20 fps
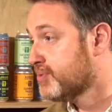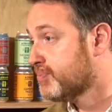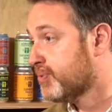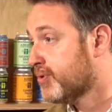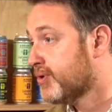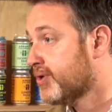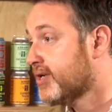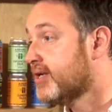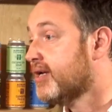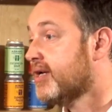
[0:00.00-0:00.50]

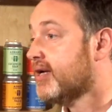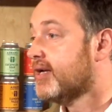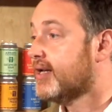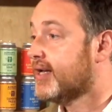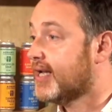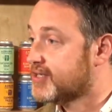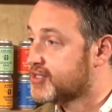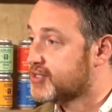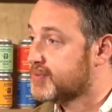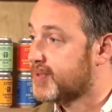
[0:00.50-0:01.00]
Brewery,
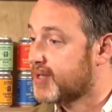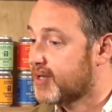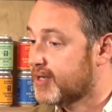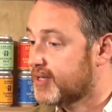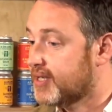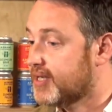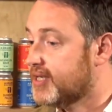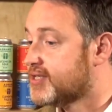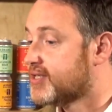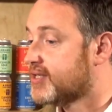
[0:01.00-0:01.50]
get some of their
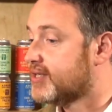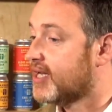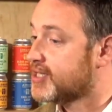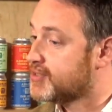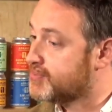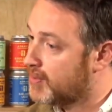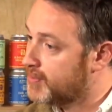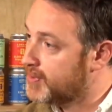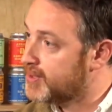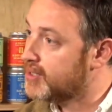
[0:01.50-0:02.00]
yeast, and
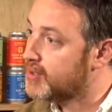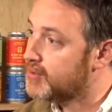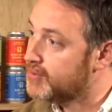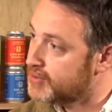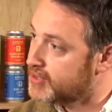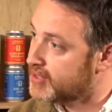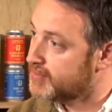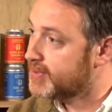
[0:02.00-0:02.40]
that's what we used.